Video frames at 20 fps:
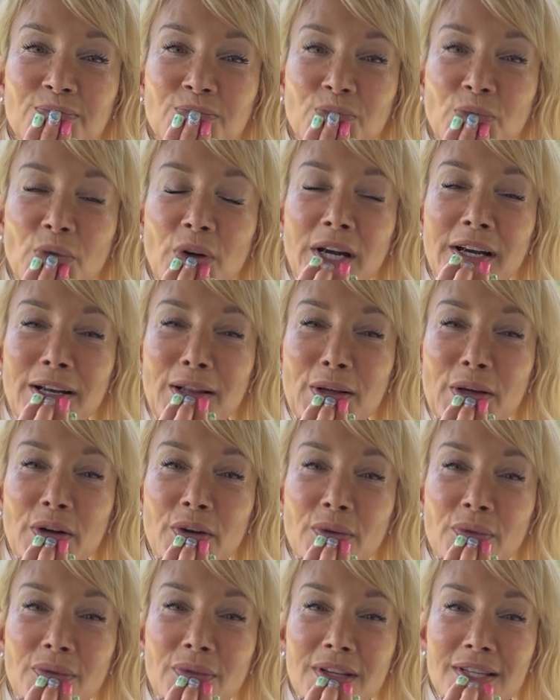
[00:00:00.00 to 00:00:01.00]
we're going to
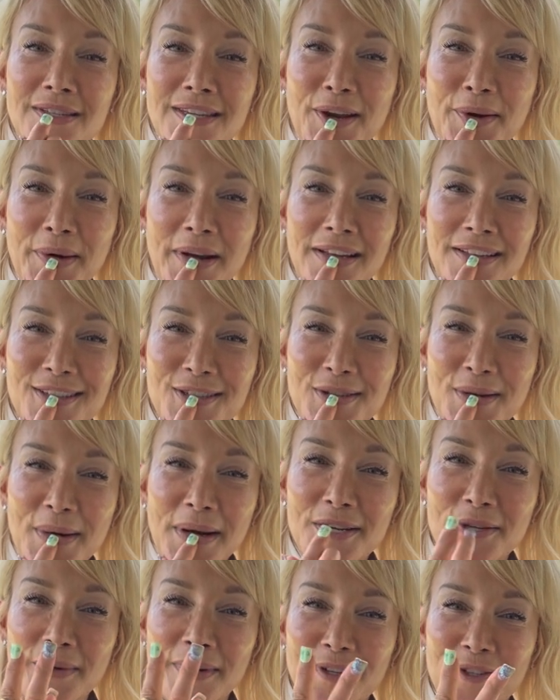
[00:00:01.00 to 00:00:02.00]
learn the secret. So I'm
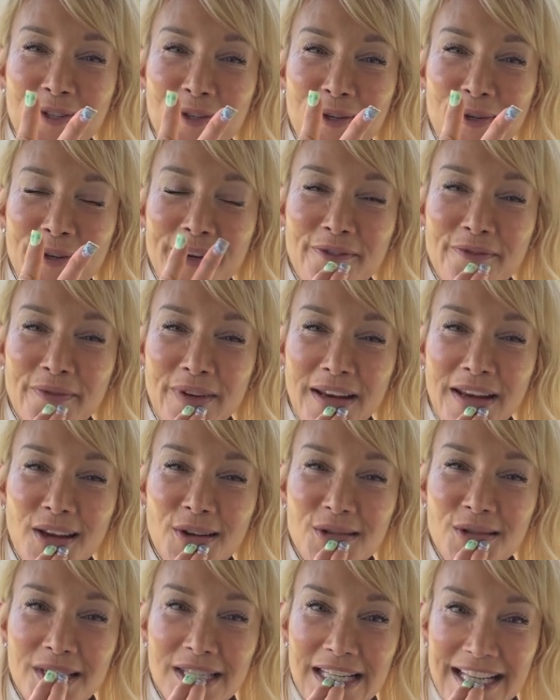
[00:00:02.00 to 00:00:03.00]
going to do it in 2 different
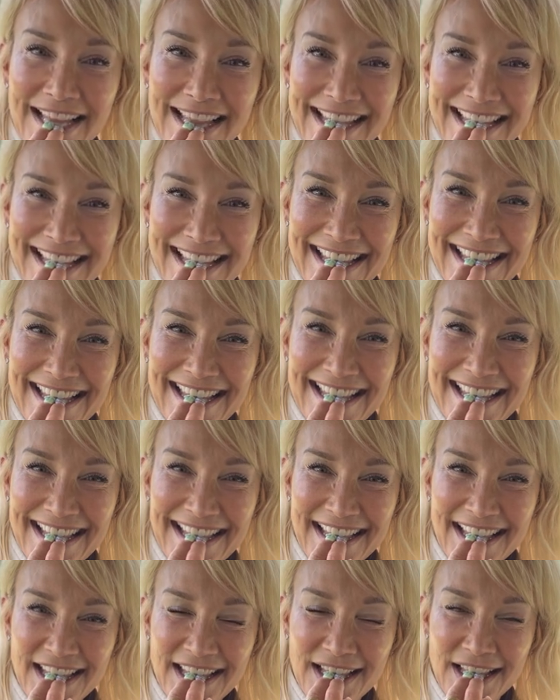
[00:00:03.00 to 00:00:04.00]
videos.
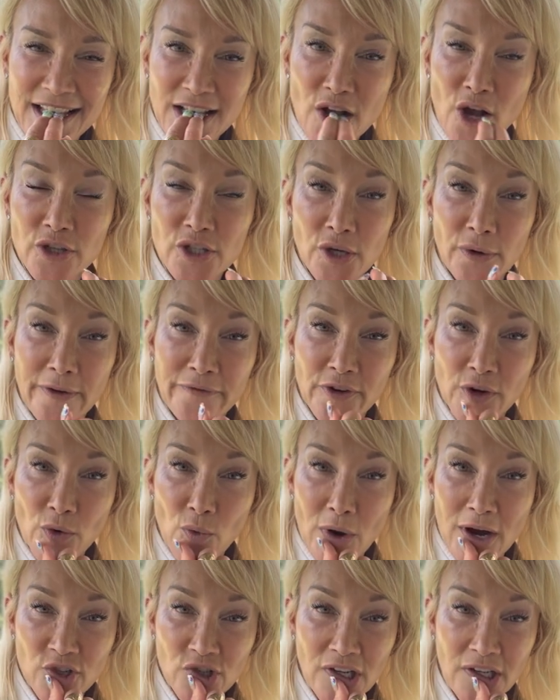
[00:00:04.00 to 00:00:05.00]
Also, if you're
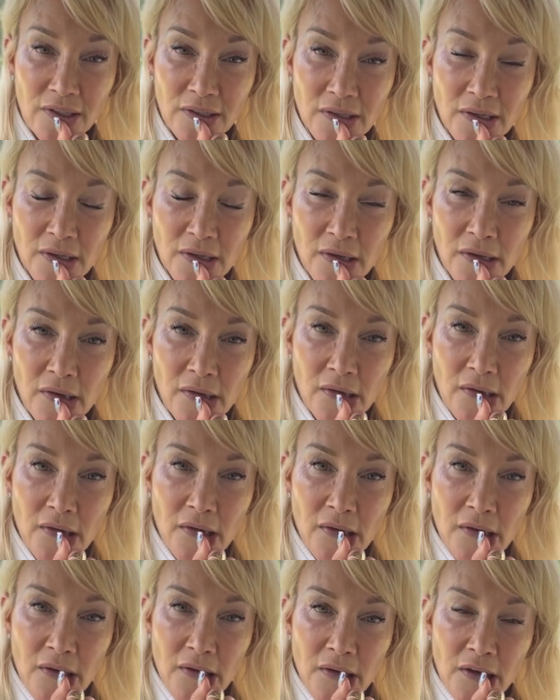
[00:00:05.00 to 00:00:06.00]
watching,
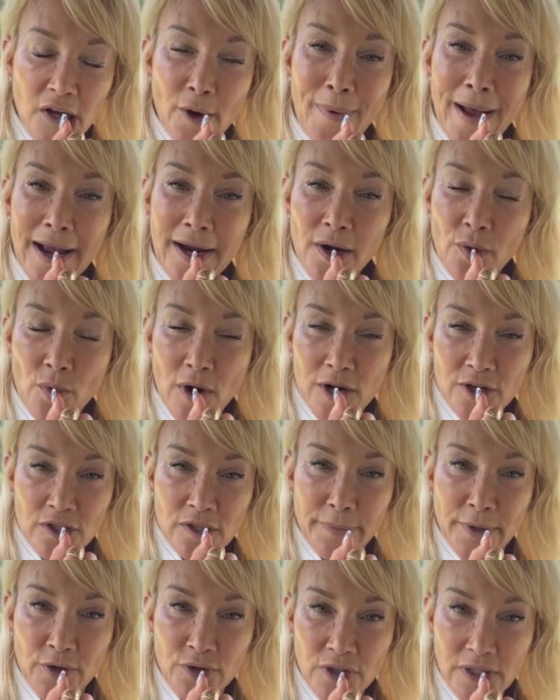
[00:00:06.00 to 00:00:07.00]
go back and watch the
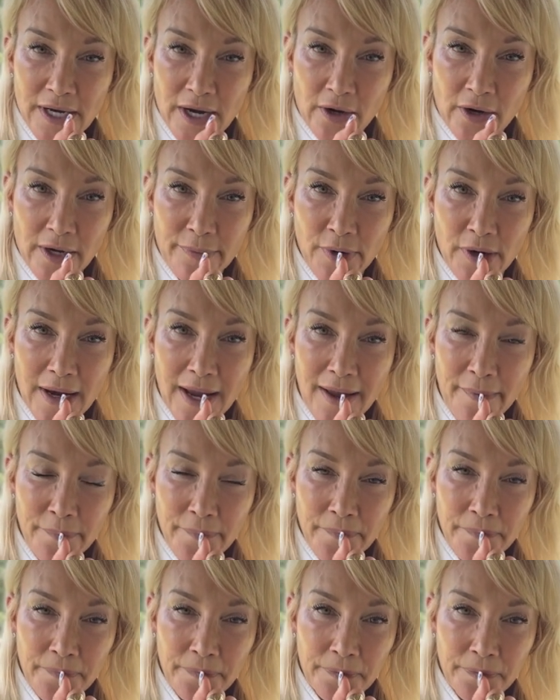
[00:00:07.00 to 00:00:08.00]
posts I already put up.
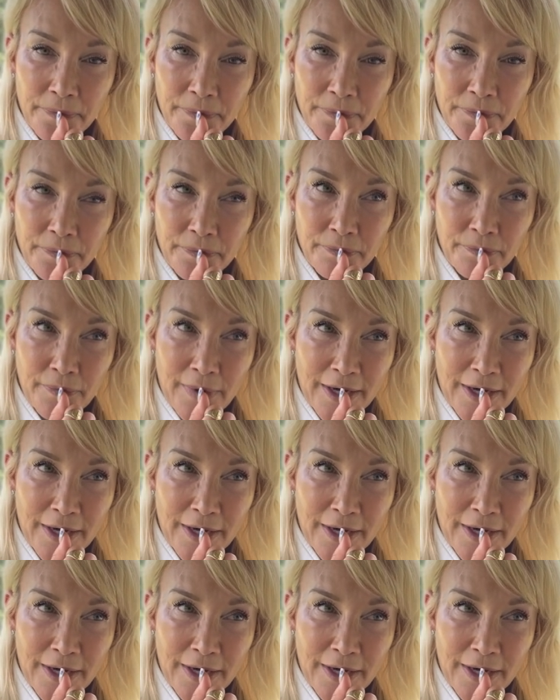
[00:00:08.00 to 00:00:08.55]
My